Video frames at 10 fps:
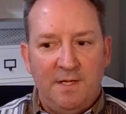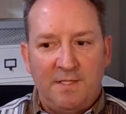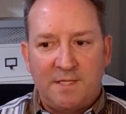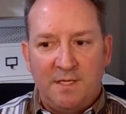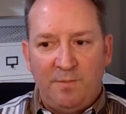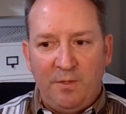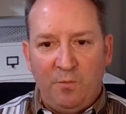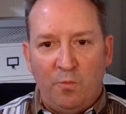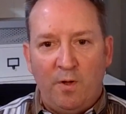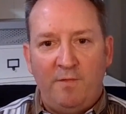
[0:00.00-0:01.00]
it's going to be
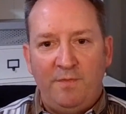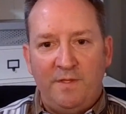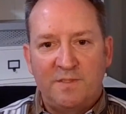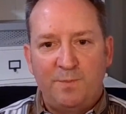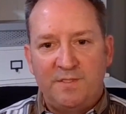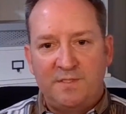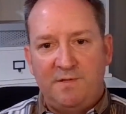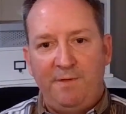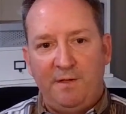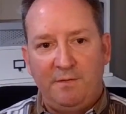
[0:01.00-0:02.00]
one of the
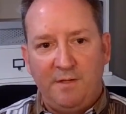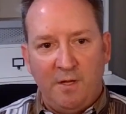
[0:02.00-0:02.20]
specific,